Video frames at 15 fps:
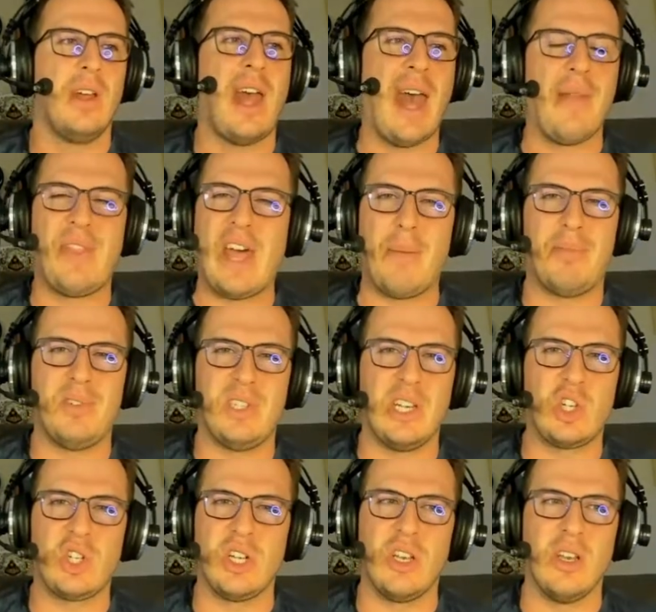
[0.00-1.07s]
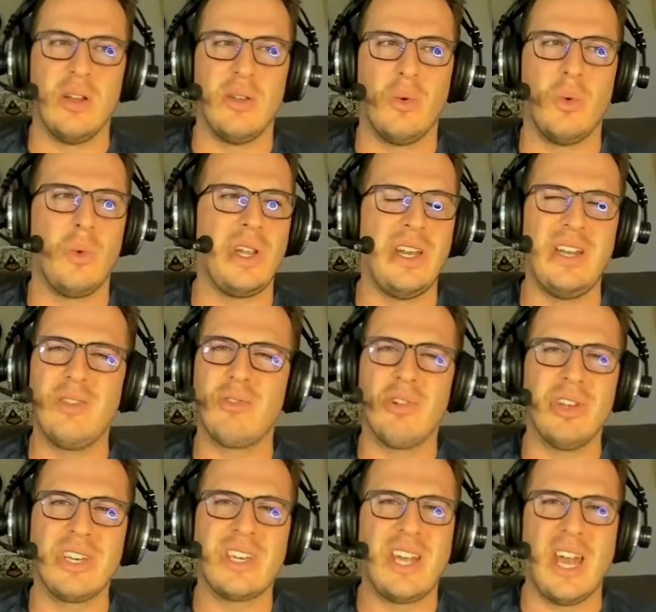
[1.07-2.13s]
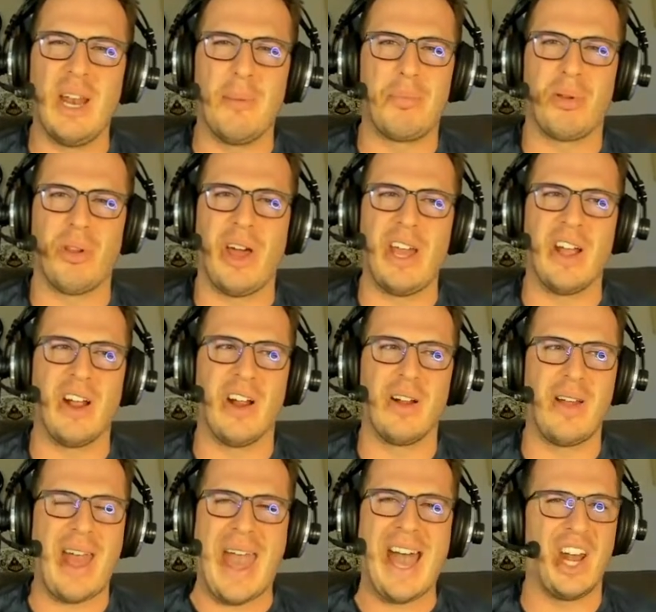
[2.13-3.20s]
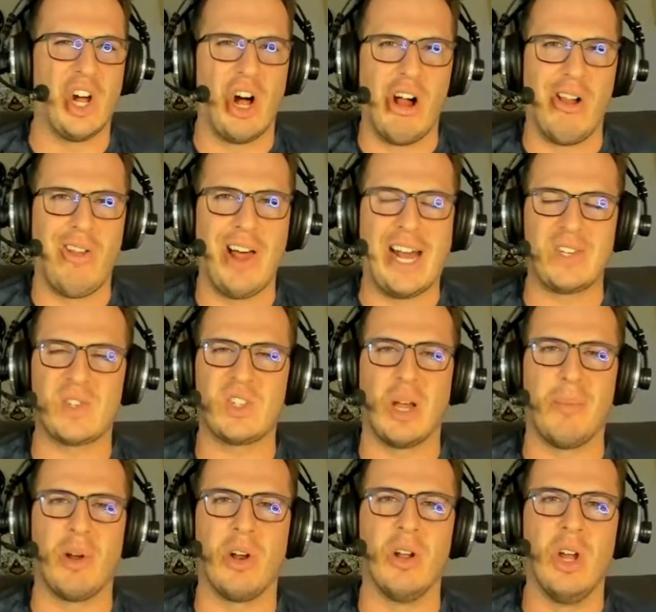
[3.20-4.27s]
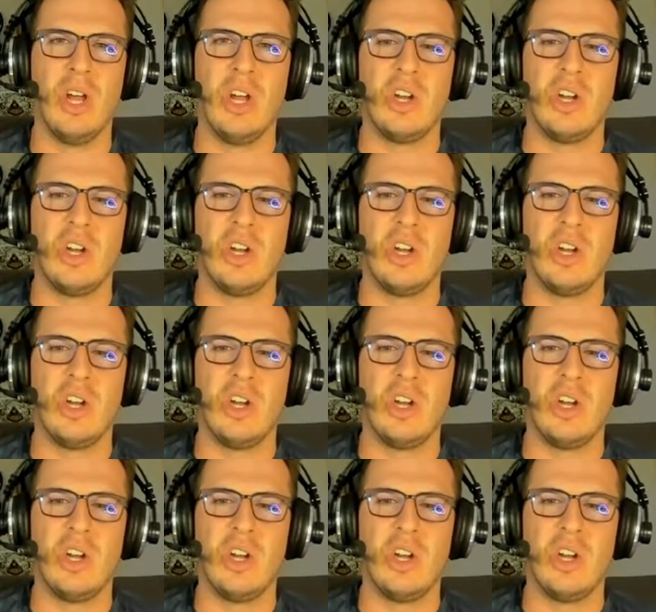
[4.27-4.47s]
at that position, we didn't really get a player at all last summer